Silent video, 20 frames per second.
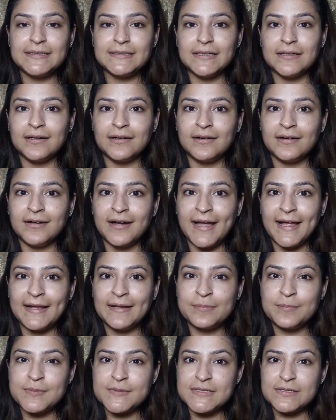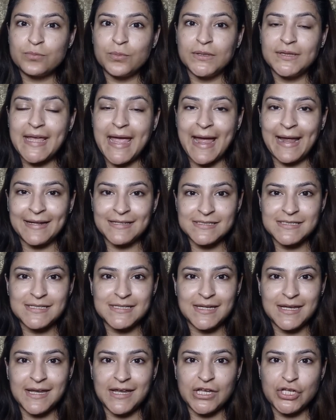It helps with
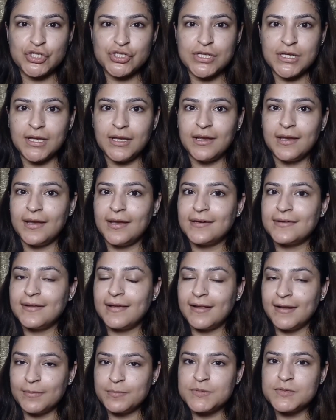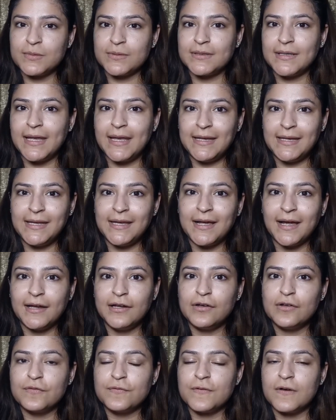anti-aging, it helps with any
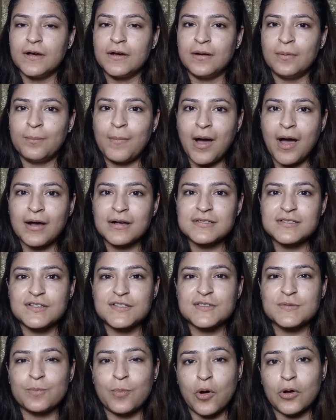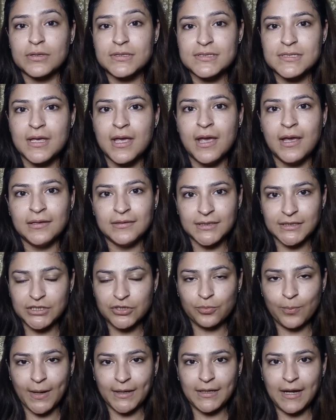kind of marks or spots that
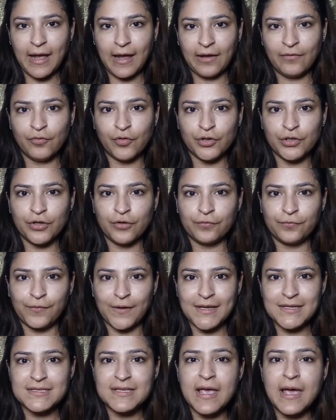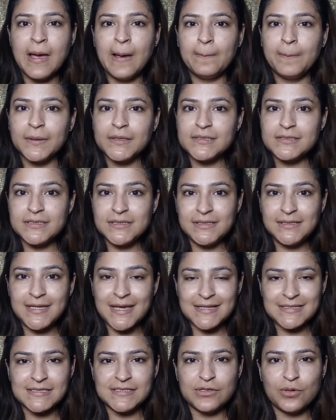you might have on your face. But
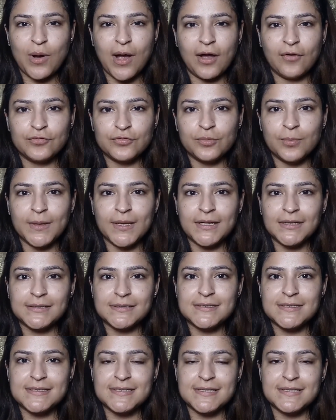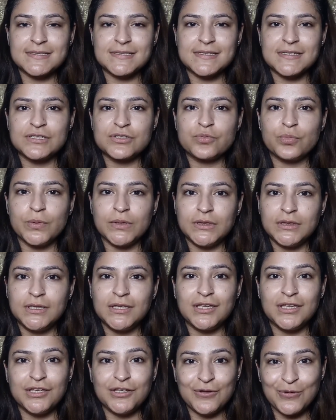yes, you have to be consistent with
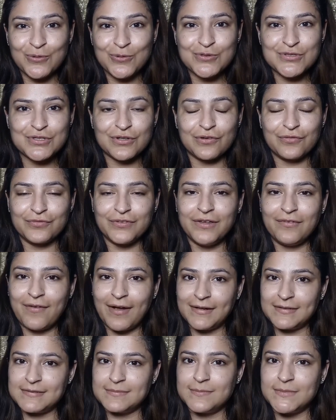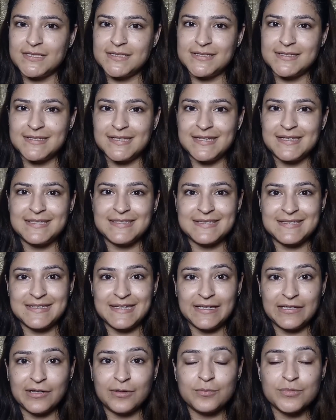the use of the vitamin C
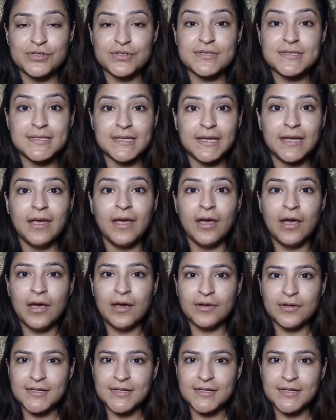serum to see